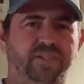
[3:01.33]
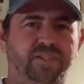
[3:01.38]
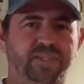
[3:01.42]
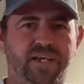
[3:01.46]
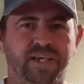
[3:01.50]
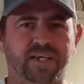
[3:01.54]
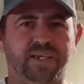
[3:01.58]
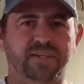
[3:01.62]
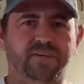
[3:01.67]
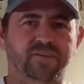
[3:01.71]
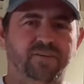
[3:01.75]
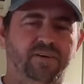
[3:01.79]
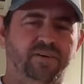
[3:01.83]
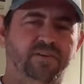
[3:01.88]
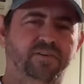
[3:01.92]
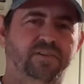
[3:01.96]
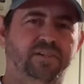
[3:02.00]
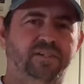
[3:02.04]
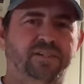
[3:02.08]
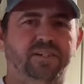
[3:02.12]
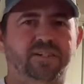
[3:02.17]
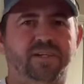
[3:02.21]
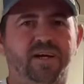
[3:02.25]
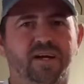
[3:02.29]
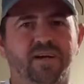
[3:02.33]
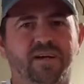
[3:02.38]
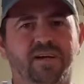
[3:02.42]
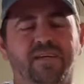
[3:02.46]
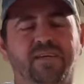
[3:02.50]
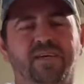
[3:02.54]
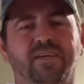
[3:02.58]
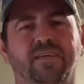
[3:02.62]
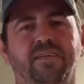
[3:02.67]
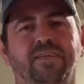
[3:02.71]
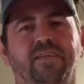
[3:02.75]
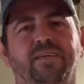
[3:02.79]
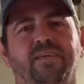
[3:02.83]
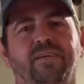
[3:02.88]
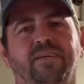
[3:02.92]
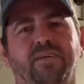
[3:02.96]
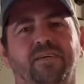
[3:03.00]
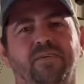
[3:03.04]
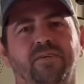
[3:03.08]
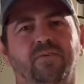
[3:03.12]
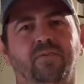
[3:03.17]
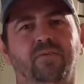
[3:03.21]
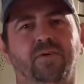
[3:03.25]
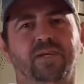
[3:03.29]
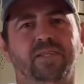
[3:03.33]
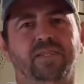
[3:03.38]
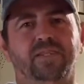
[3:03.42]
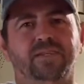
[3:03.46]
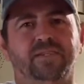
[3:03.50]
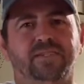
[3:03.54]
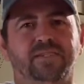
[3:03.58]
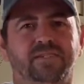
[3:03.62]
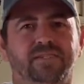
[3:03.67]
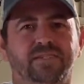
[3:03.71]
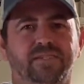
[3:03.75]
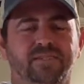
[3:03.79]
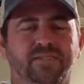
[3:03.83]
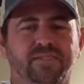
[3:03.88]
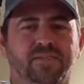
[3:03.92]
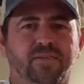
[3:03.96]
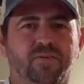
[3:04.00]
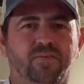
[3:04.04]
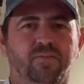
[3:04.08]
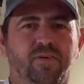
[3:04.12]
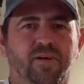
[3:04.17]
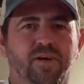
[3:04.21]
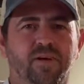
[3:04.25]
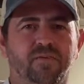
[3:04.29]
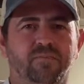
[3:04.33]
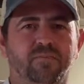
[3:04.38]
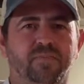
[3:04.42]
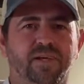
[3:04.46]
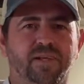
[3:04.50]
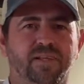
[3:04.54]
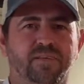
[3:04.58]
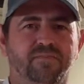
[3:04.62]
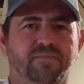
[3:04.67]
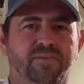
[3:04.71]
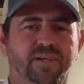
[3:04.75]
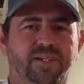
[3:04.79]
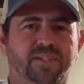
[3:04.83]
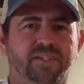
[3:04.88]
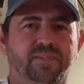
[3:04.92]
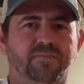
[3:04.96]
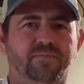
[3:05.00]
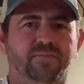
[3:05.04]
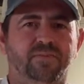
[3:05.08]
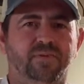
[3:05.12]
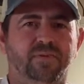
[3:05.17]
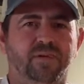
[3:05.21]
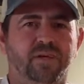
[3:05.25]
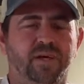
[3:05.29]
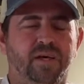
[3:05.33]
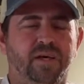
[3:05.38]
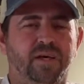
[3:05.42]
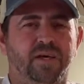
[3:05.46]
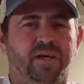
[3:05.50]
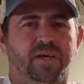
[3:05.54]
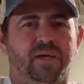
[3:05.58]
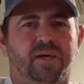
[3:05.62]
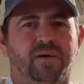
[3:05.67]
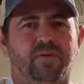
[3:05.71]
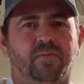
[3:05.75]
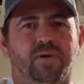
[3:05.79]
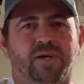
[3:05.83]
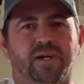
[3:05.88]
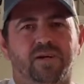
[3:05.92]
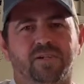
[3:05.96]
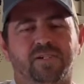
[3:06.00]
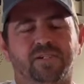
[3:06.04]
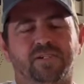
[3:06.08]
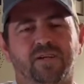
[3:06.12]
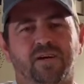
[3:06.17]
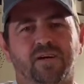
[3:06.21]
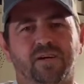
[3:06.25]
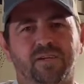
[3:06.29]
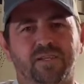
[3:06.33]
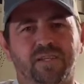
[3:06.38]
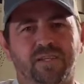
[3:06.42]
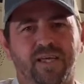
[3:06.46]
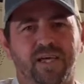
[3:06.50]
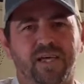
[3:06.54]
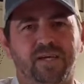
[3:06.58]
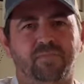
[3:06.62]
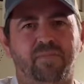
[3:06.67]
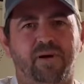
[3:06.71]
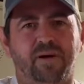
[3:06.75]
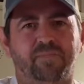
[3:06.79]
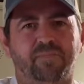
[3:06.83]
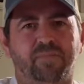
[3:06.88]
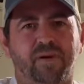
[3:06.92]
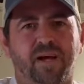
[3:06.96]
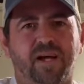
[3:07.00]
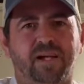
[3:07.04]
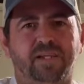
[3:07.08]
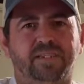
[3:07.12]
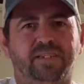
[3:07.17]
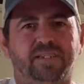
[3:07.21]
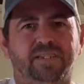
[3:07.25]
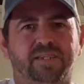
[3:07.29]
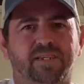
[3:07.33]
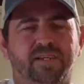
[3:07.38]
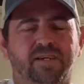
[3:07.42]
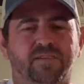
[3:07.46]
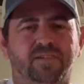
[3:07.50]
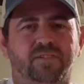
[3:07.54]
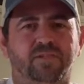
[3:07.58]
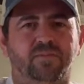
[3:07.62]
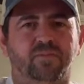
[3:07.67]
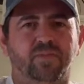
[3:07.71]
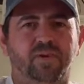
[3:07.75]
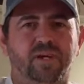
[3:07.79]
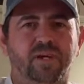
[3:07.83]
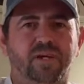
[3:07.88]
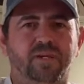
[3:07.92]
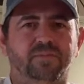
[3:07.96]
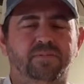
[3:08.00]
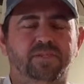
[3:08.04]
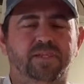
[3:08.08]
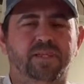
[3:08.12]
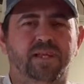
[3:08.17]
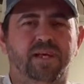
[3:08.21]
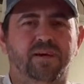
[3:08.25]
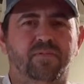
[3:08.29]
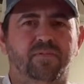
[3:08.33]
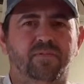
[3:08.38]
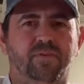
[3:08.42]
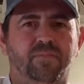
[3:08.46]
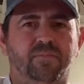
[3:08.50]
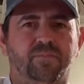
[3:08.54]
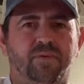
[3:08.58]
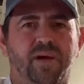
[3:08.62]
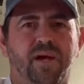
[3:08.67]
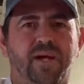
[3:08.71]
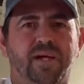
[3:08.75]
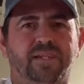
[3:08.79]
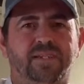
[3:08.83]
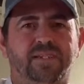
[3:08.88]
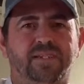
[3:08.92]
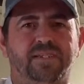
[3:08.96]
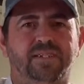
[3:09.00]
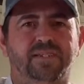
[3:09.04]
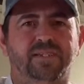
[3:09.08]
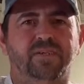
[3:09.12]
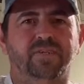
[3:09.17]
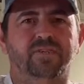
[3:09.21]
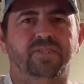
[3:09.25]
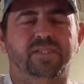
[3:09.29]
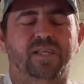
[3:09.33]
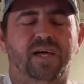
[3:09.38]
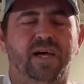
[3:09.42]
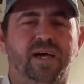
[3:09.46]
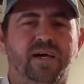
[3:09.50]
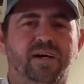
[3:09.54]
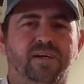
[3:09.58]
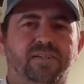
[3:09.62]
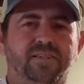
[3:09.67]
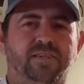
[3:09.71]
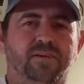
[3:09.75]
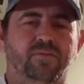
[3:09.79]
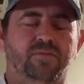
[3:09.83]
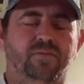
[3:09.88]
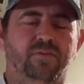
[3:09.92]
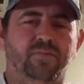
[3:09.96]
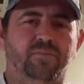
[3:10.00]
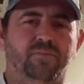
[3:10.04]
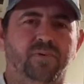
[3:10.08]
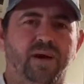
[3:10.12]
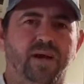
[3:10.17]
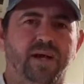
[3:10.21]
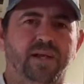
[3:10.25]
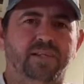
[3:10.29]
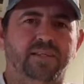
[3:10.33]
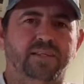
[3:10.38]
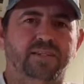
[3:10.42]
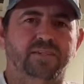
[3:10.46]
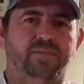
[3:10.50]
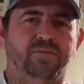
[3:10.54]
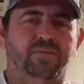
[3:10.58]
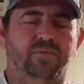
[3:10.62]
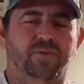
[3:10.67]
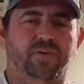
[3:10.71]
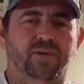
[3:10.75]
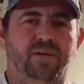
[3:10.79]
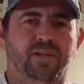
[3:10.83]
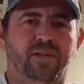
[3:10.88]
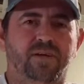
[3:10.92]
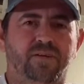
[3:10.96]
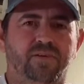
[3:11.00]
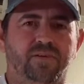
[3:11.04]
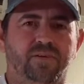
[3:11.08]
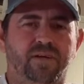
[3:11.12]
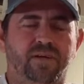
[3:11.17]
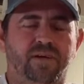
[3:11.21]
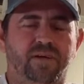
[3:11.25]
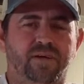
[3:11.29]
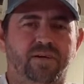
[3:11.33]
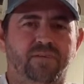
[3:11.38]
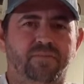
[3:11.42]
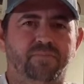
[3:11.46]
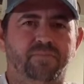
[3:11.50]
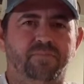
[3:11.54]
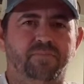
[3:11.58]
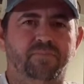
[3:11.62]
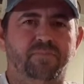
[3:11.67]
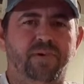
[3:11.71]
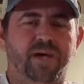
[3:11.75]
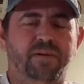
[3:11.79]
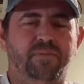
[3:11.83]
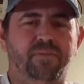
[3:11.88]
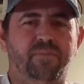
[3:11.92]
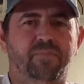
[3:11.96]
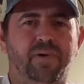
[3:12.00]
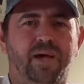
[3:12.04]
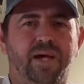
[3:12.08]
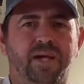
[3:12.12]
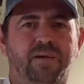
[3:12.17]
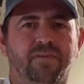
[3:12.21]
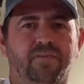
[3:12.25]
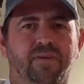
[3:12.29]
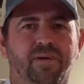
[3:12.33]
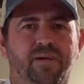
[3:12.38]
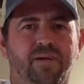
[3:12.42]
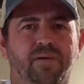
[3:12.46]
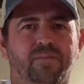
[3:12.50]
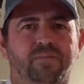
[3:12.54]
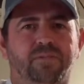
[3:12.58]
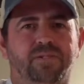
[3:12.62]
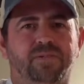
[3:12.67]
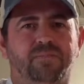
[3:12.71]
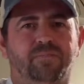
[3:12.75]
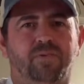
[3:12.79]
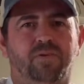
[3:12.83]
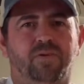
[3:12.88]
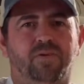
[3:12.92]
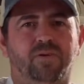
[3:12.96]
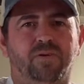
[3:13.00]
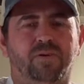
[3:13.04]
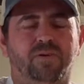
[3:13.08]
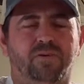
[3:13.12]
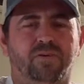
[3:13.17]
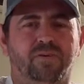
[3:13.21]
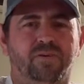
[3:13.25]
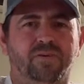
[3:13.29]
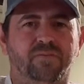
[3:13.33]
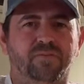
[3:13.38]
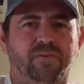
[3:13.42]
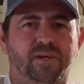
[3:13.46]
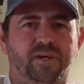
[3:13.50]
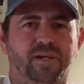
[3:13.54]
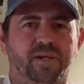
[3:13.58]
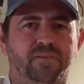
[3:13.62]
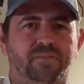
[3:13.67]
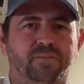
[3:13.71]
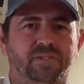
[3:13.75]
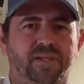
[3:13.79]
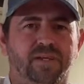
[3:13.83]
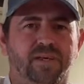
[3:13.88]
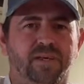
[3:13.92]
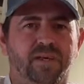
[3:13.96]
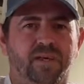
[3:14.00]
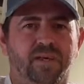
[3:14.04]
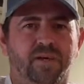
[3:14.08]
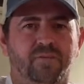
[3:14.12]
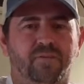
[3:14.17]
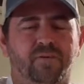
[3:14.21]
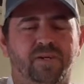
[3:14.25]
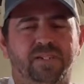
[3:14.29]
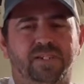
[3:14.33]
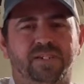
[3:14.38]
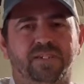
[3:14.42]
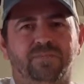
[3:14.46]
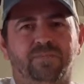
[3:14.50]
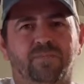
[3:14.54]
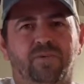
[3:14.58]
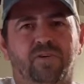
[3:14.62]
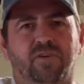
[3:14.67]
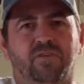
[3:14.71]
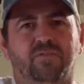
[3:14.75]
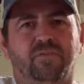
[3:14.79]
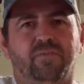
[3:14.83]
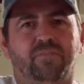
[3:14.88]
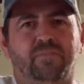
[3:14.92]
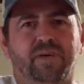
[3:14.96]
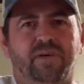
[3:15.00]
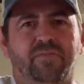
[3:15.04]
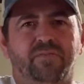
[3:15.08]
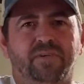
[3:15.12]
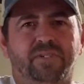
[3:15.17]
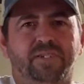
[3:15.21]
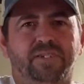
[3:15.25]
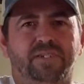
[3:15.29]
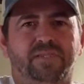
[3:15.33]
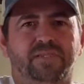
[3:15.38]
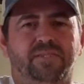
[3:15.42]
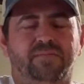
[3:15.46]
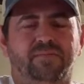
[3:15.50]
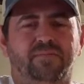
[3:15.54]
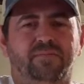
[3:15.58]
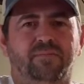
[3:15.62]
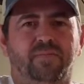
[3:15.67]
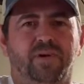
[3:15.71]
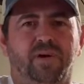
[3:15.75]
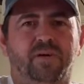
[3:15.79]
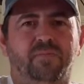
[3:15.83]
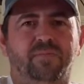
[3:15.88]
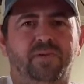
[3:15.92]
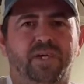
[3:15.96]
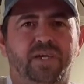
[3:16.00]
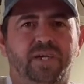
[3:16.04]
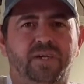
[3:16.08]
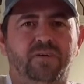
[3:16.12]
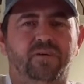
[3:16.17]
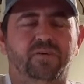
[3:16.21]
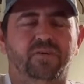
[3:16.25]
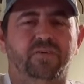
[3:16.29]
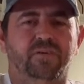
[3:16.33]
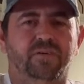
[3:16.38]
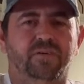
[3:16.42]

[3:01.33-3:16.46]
take you on this journey with us to the Watermelon Festival. And we're going to start today by practicing on some ribs, and I want to practice 2 styles. I want to practice one on baby back ribs, pork loin ribs, which is more of a Memphis barbecue,